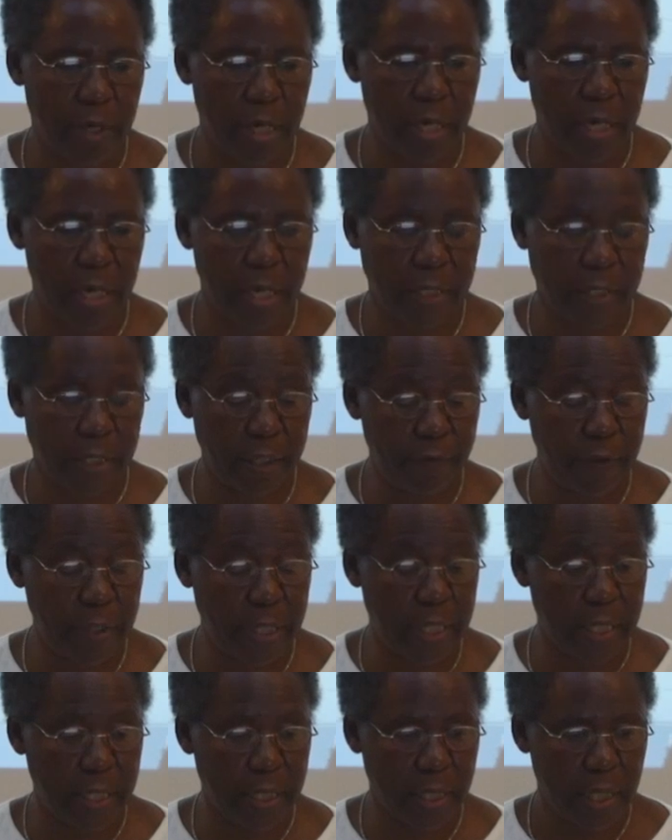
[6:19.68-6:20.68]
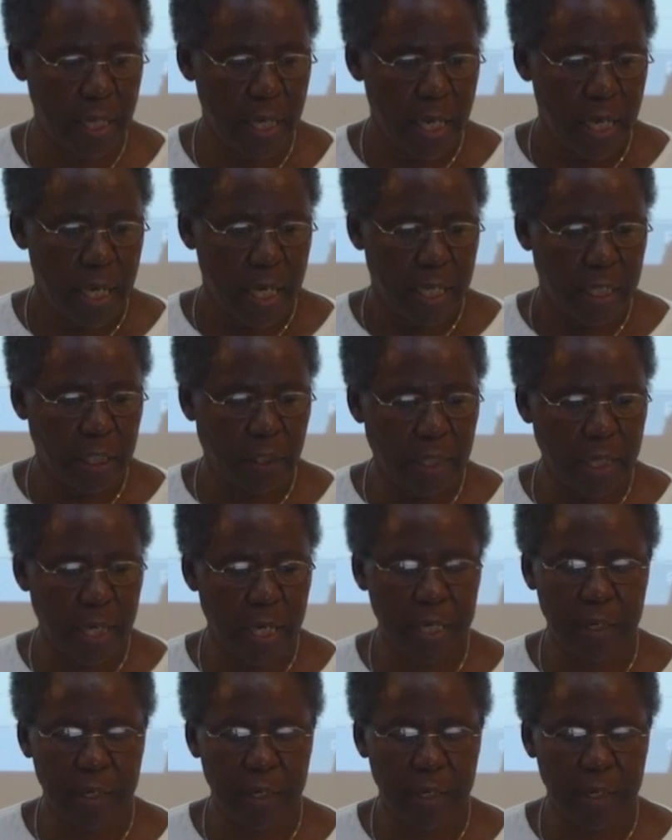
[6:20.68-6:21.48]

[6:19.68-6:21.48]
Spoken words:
our activities. It